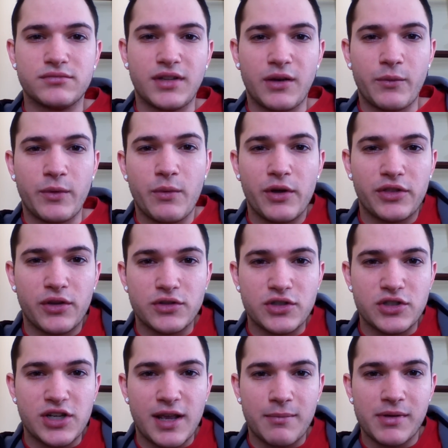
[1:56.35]
We want those
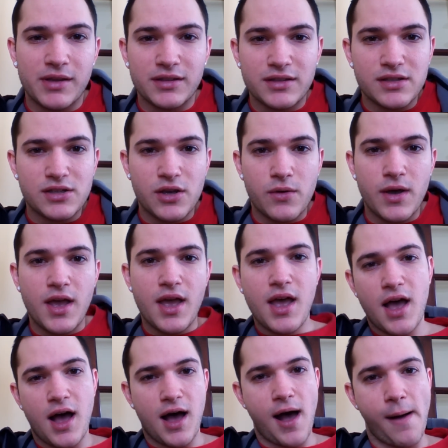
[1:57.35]
in champions. So
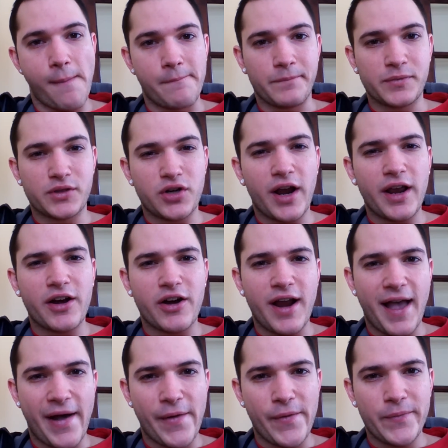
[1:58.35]
um, try
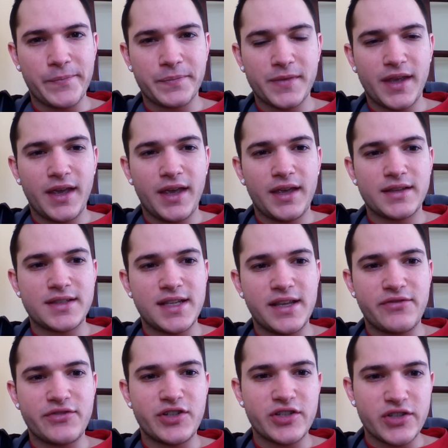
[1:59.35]
her out, see
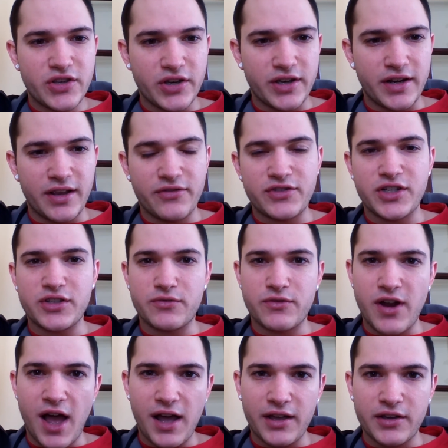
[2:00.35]
if she's good. If she's
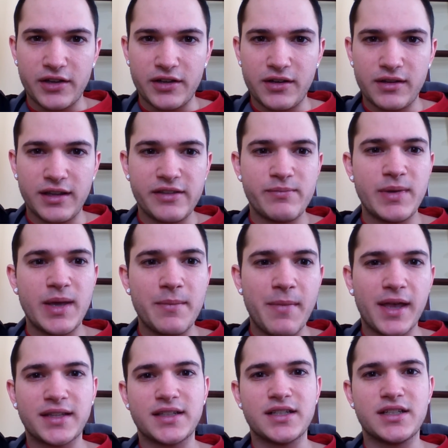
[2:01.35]
not good, leave me a
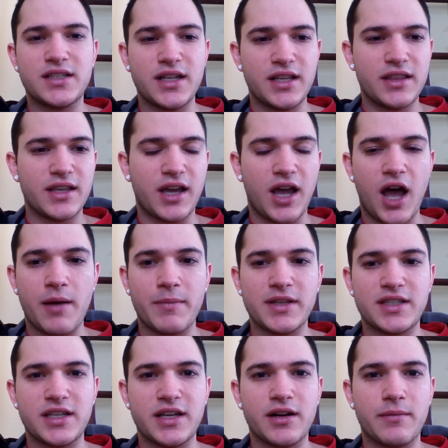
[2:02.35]
message in the
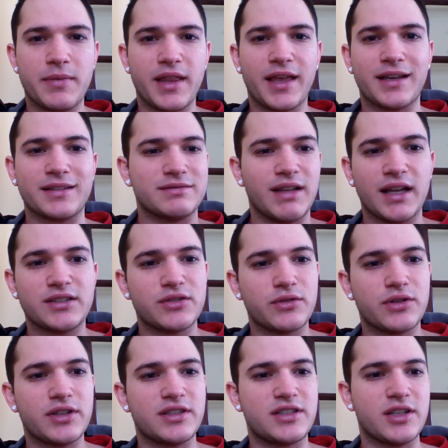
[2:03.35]
comments here and be like, not so
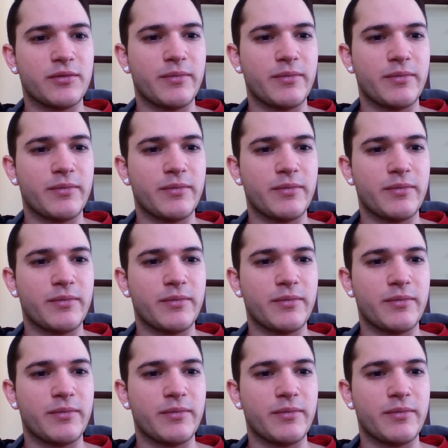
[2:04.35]
good still,